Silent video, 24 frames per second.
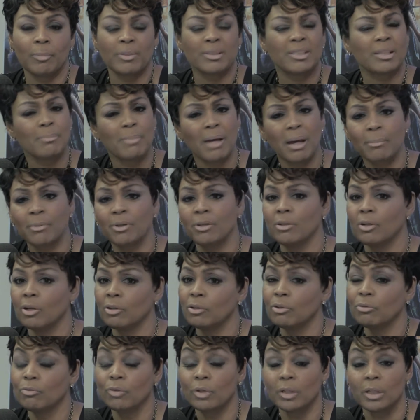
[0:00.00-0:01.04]
I say, Mom,
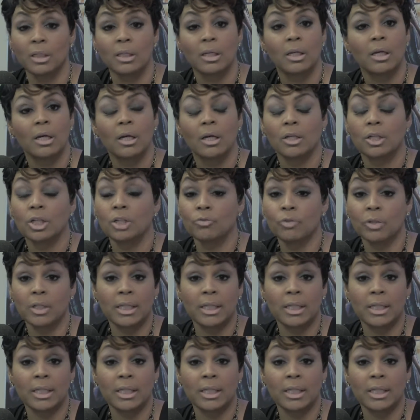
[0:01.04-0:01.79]
you really